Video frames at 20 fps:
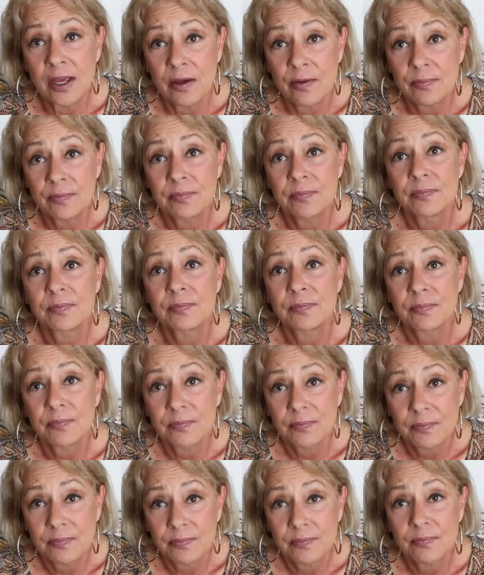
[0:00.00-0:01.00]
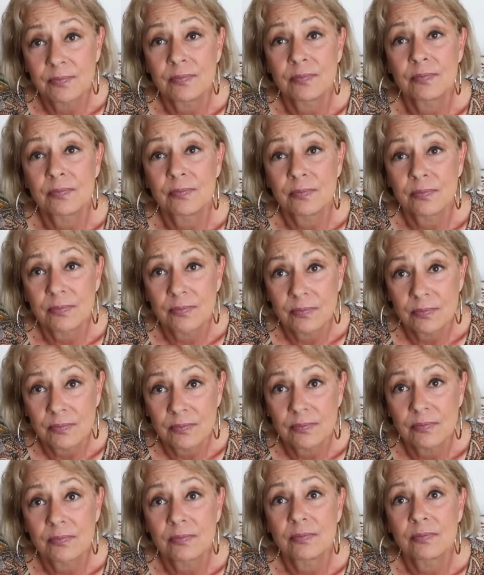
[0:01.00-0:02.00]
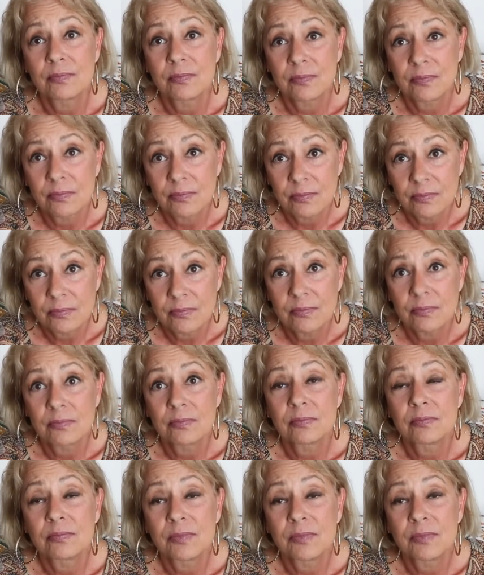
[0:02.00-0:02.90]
They probably had a couple years of grade school, and that was it.